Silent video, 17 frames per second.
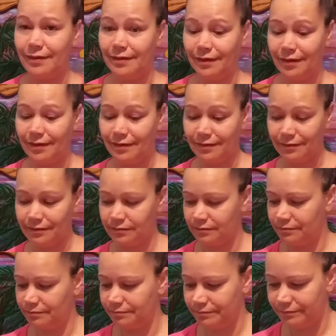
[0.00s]
Yeah.
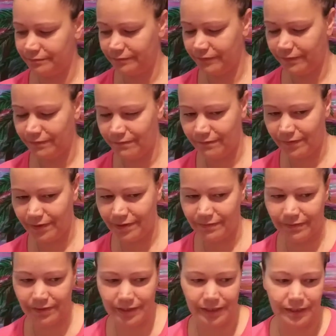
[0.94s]

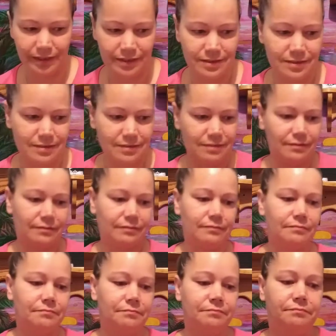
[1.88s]
Very, very nice.
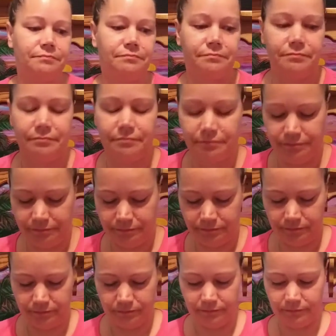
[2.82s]

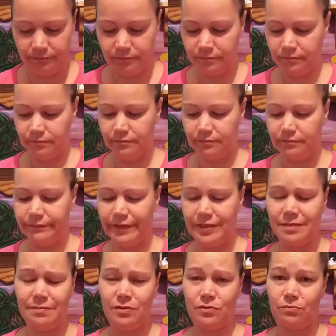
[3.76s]

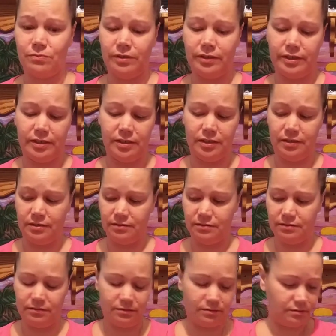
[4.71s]
It smells really good.